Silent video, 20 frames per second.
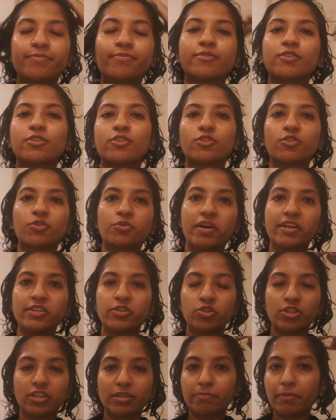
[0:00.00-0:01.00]
So I
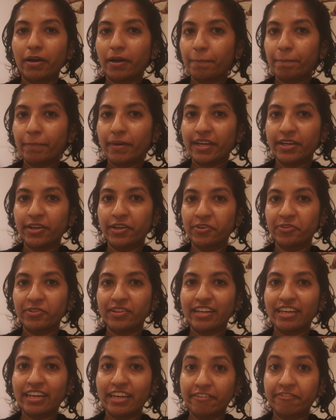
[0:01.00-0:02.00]
usually part my hair on
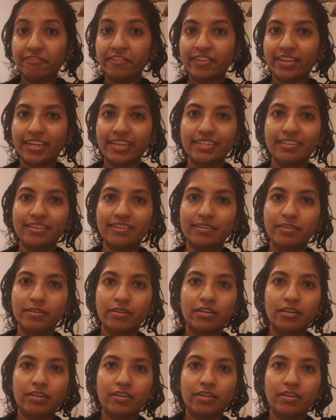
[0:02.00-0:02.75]
the left side,